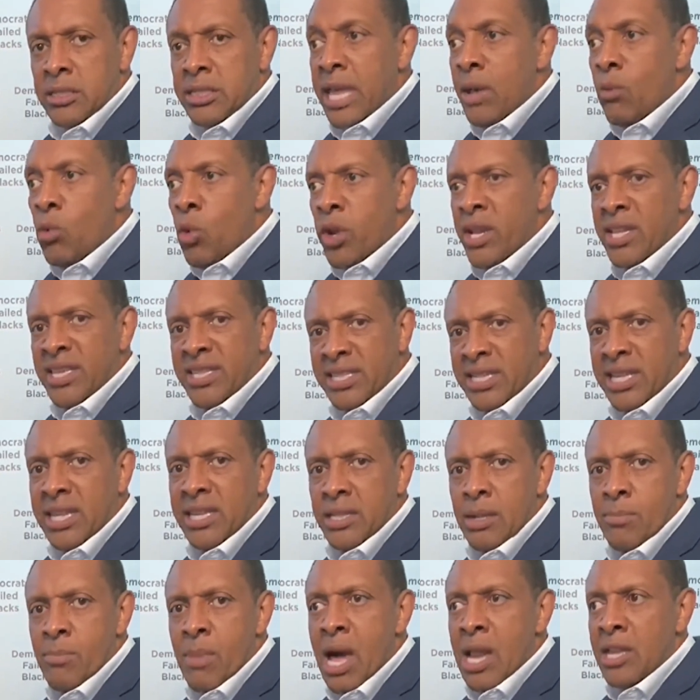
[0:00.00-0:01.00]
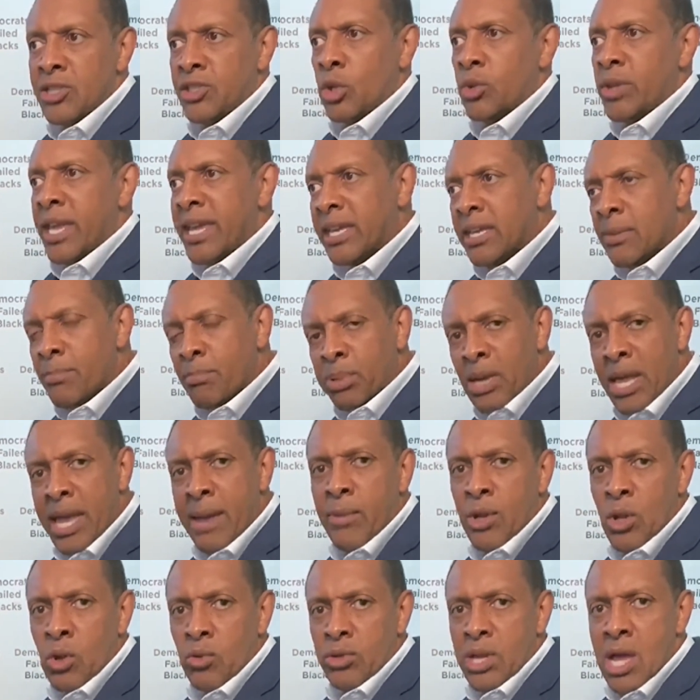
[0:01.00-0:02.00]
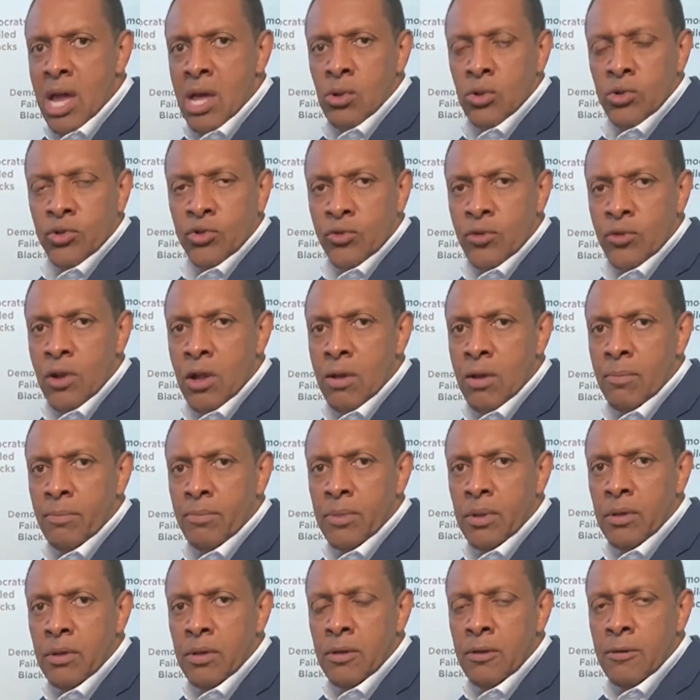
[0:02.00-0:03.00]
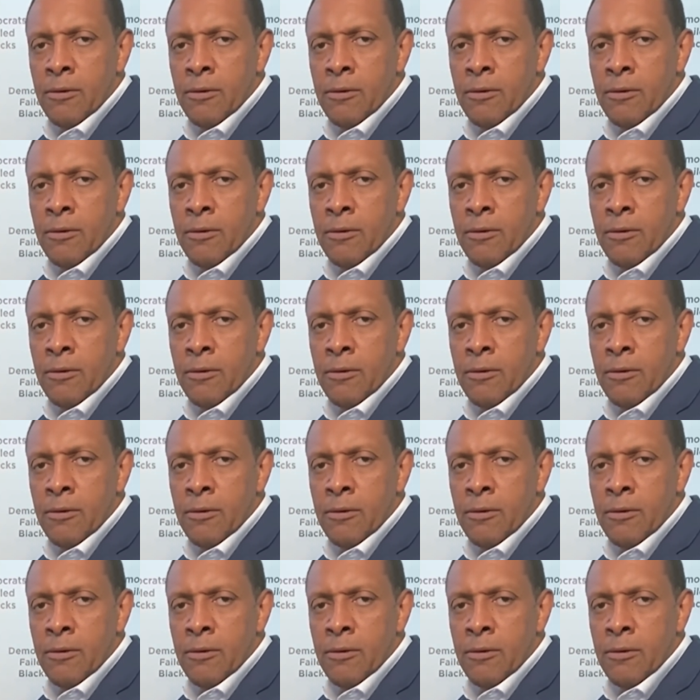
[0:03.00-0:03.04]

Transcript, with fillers: They want to see it demolished so they can blame it on Donald Trump.